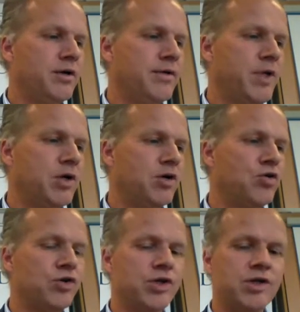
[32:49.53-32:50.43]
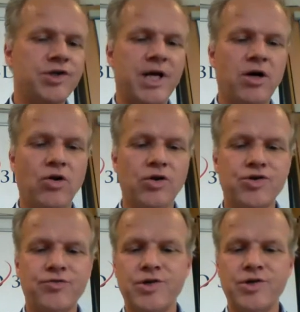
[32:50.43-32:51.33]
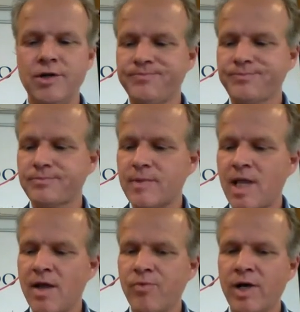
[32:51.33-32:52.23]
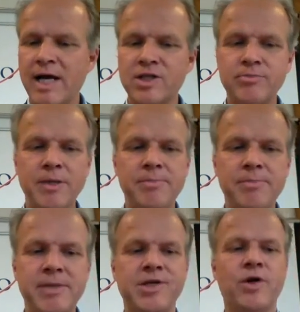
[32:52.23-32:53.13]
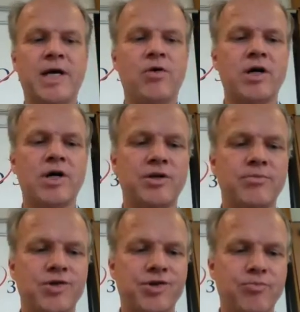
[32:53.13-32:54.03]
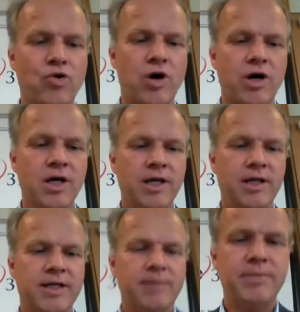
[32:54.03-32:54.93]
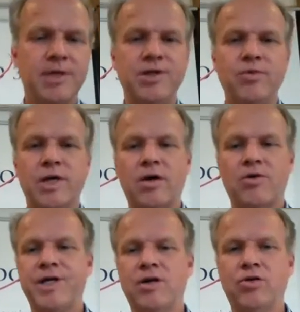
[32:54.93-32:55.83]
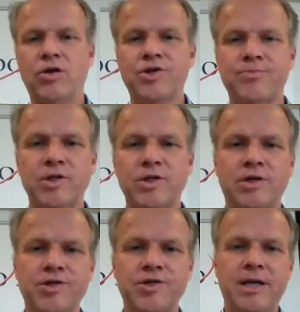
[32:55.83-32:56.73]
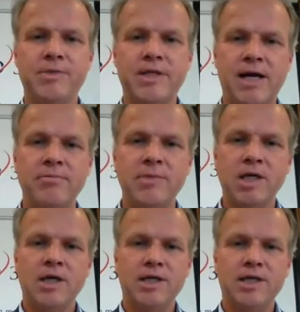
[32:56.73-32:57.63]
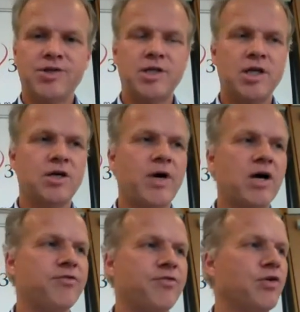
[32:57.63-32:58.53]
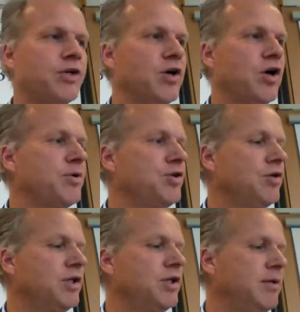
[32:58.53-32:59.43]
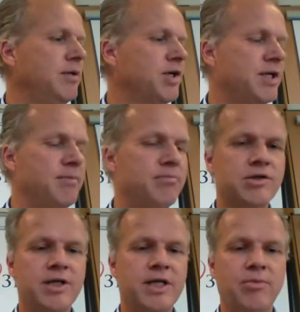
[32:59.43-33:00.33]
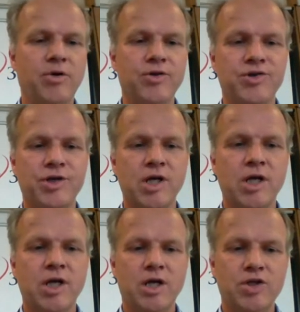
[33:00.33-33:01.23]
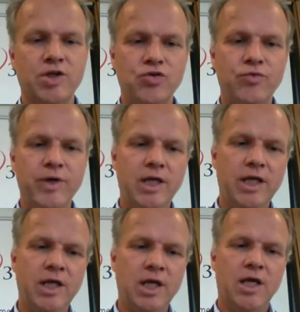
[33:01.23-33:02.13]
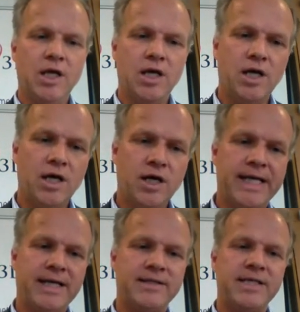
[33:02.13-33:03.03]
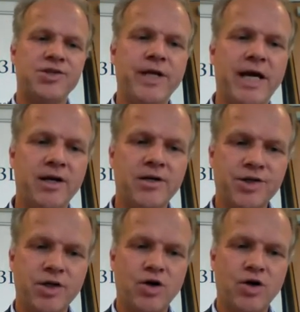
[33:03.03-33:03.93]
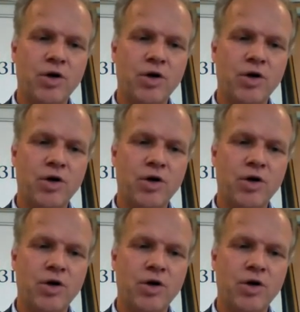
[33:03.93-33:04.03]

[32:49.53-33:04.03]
good shareholder structure. And we like to be busy with our customers more than busy with our shareholders. But on the same time, this crowdfunding opportunity by Symbid enabled us to really get this together. So